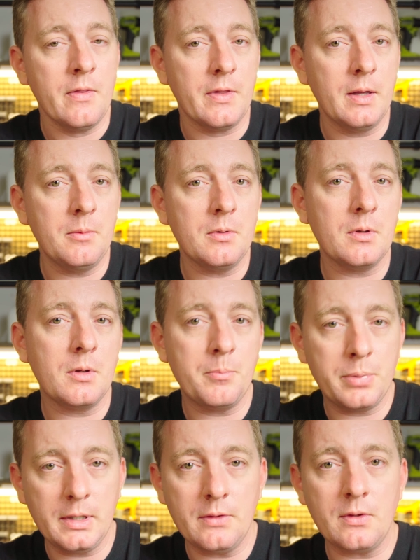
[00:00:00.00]
then
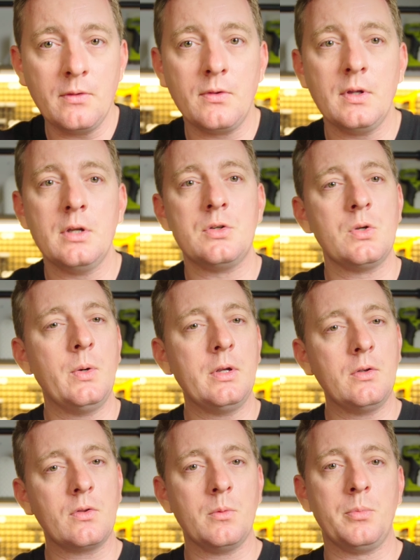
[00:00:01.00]
please consider showing
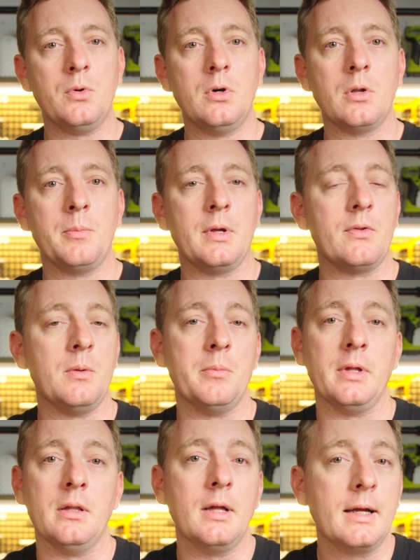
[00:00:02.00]
your support by
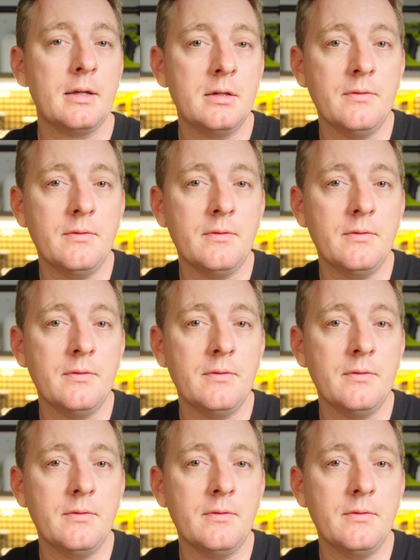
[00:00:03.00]
simply liking